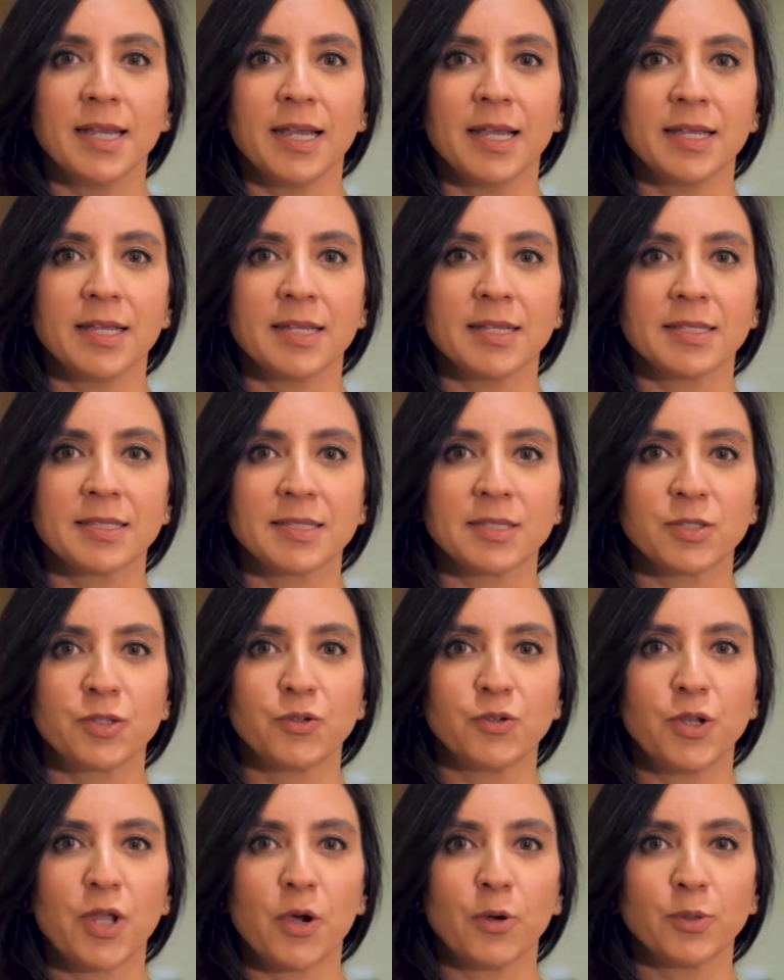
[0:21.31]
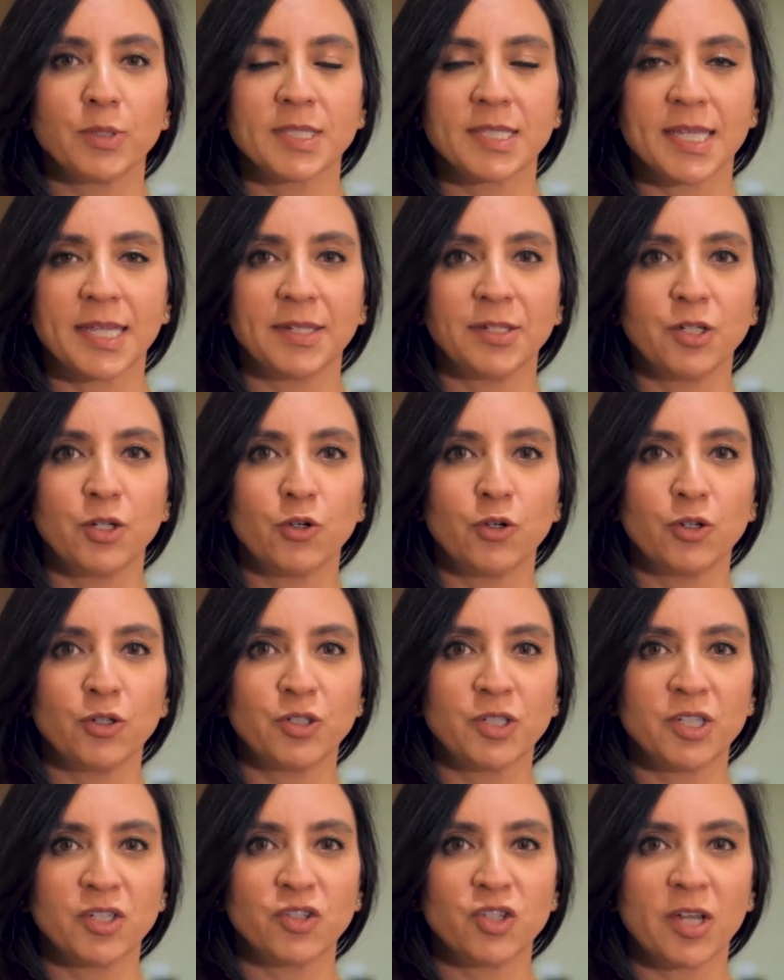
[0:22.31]
As you know, it's a
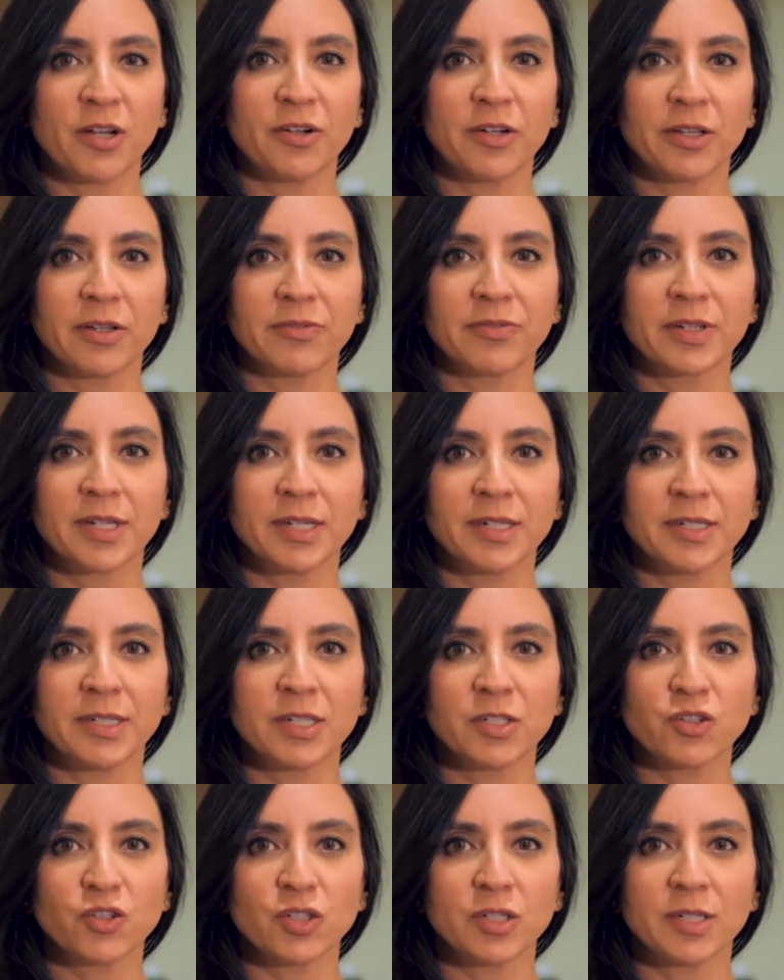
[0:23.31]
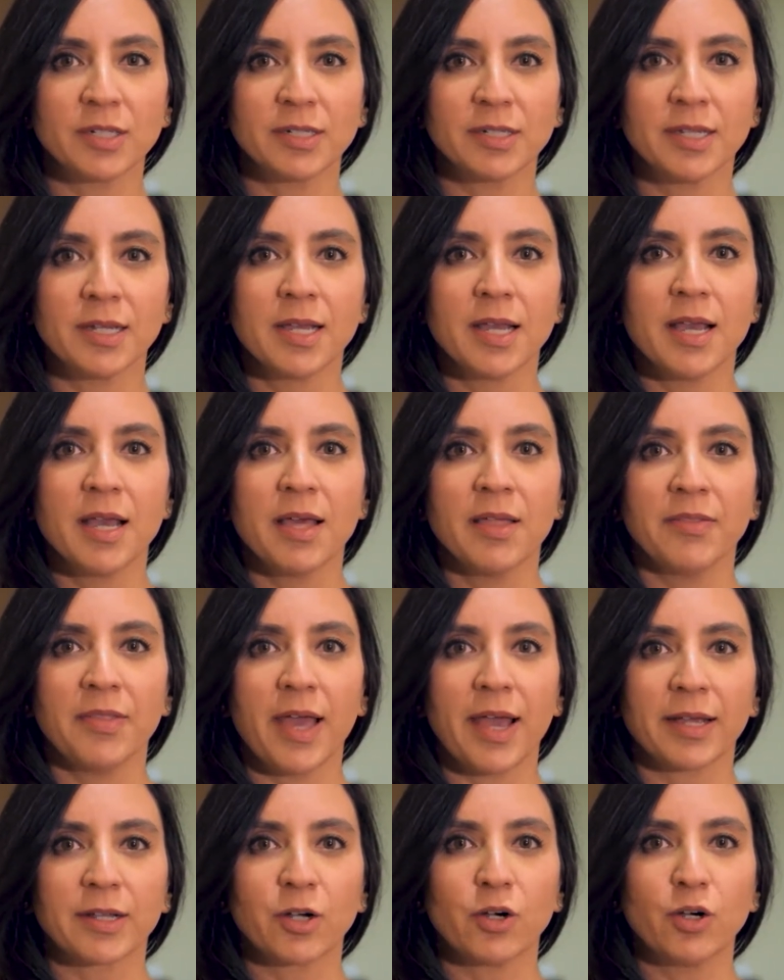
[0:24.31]
neurodegenerative condition
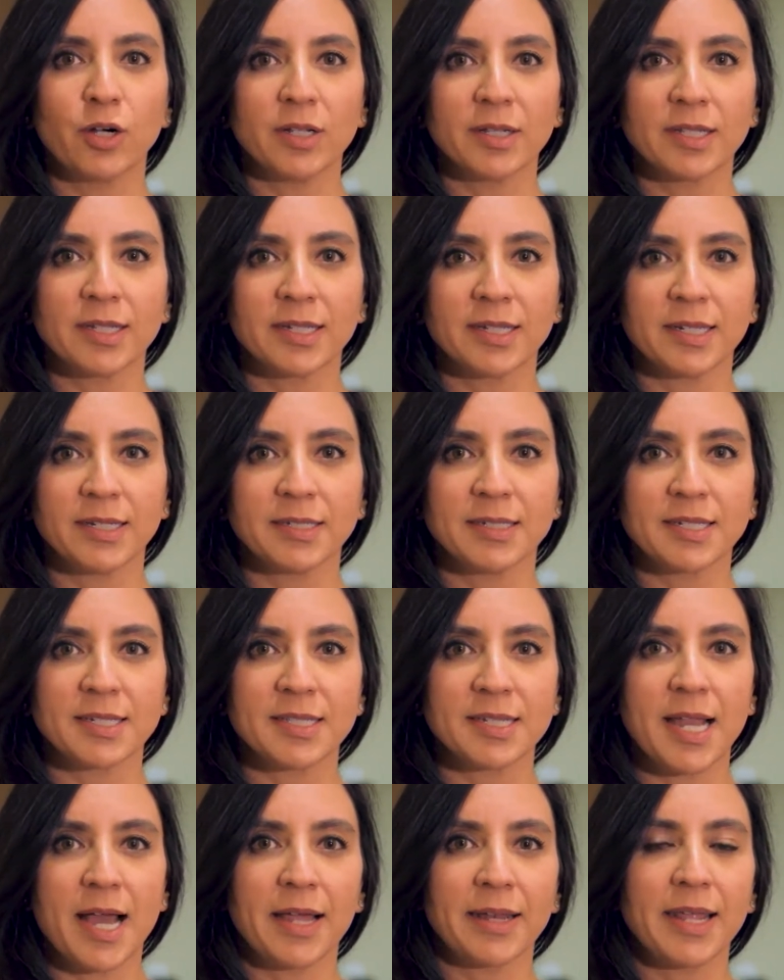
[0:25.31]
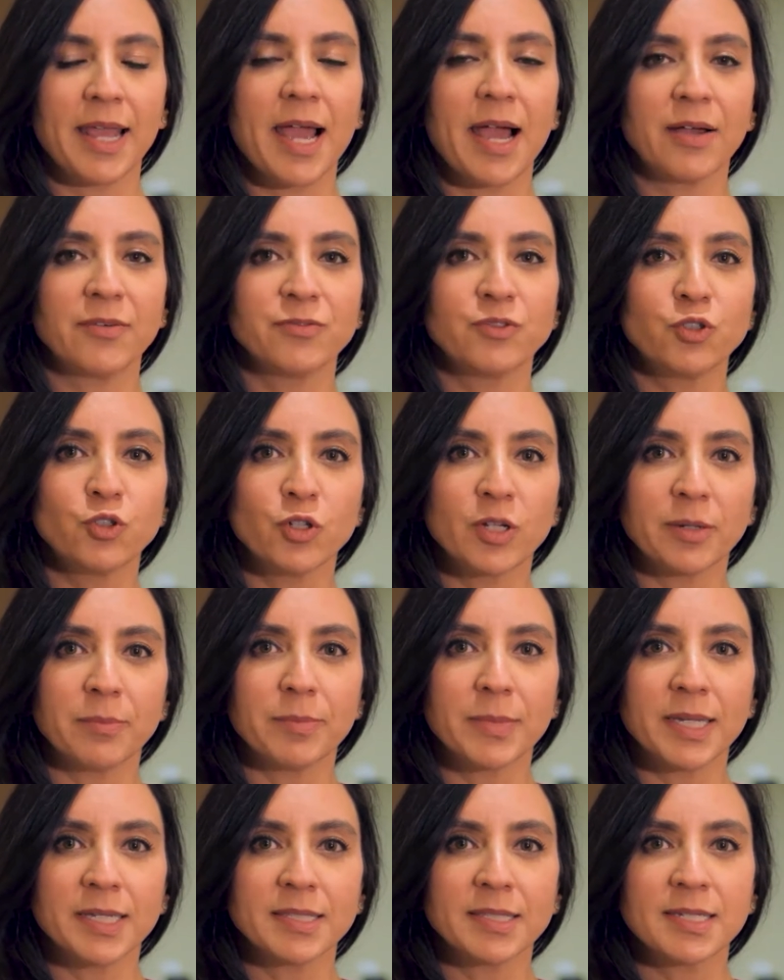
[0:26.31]
that currently does not have
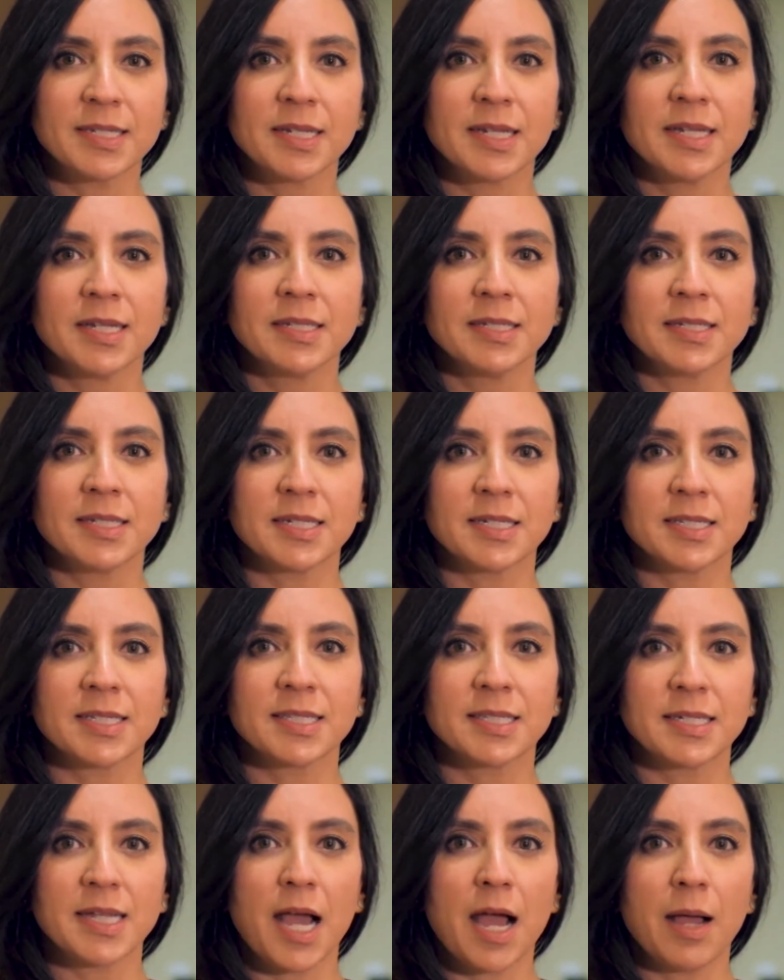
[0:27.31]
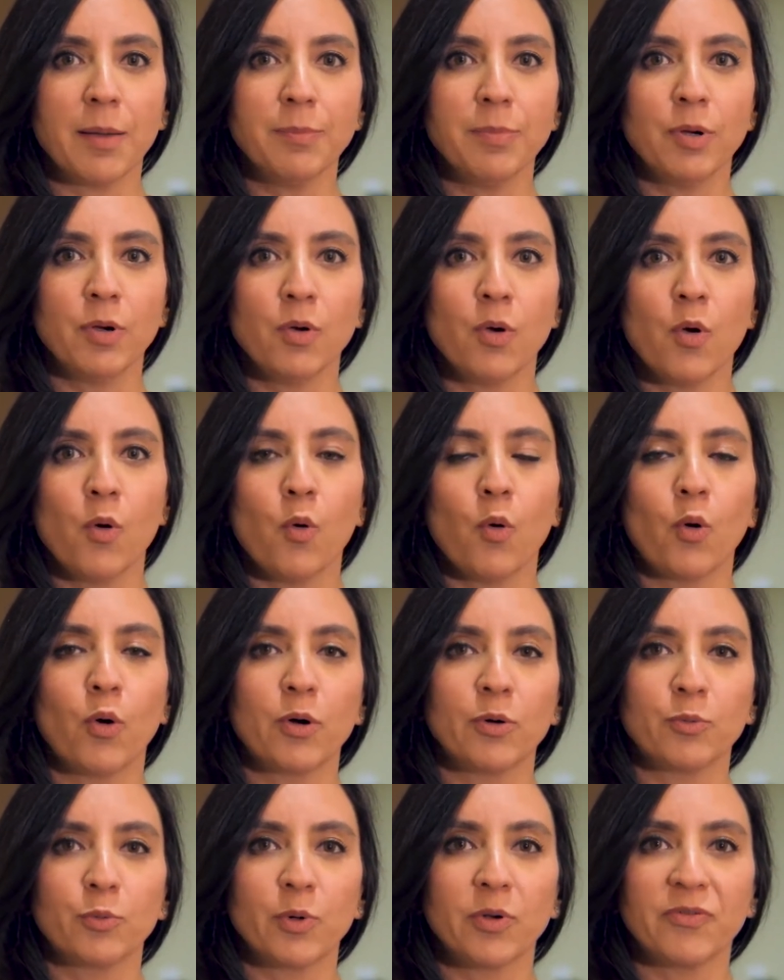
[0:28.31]
treatment to stop
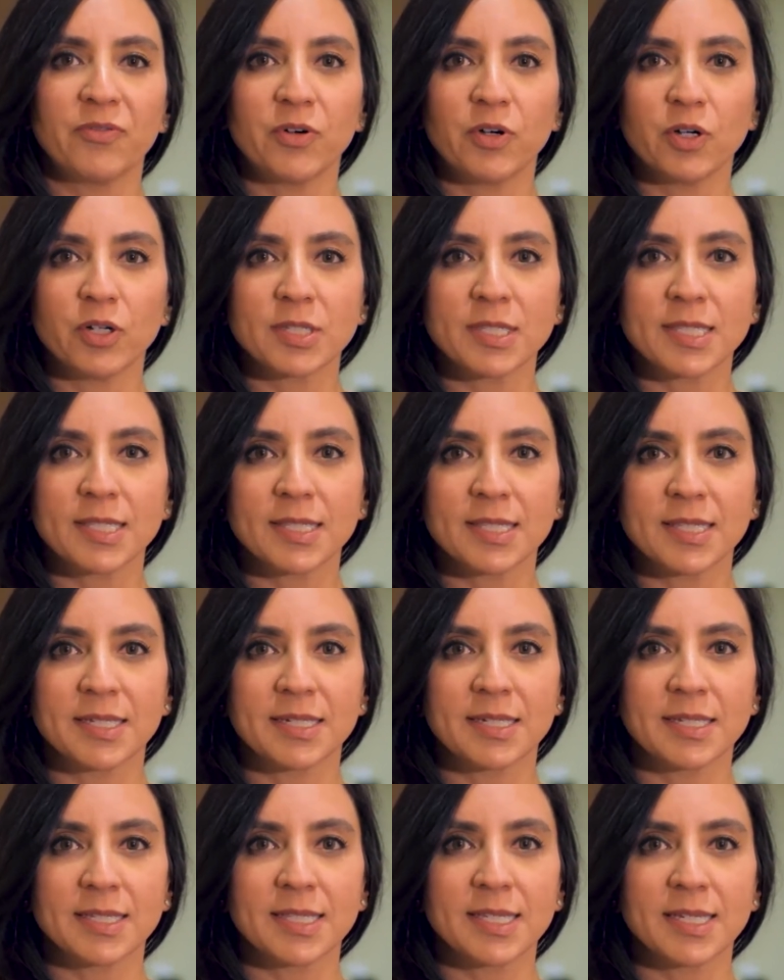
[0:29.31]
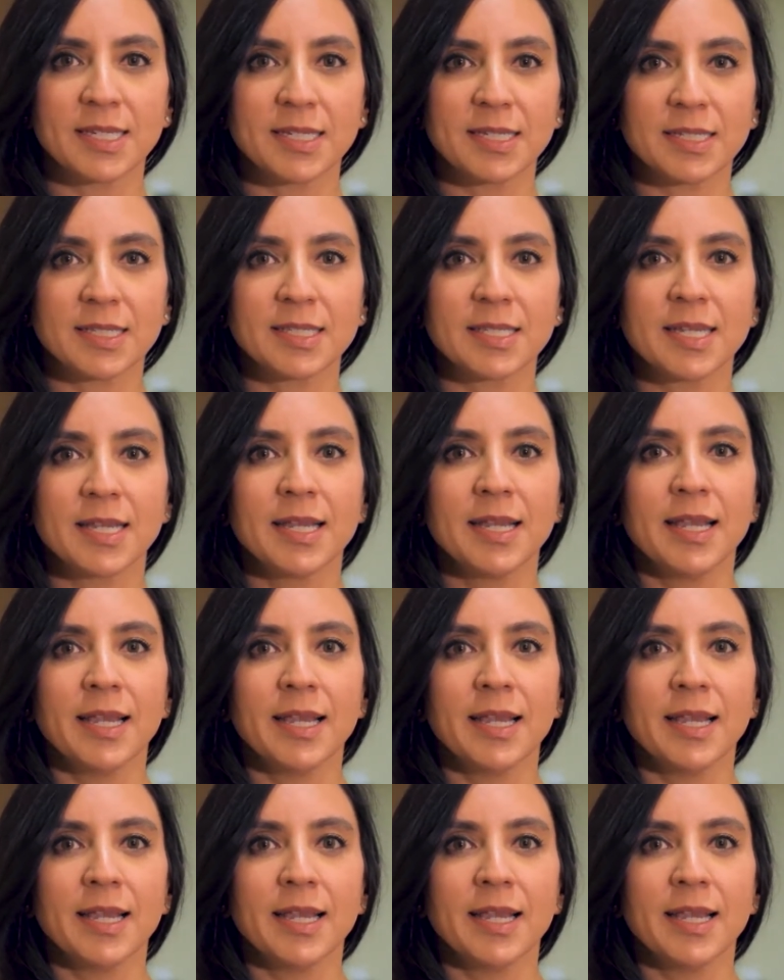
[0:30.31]
or reverse the disease.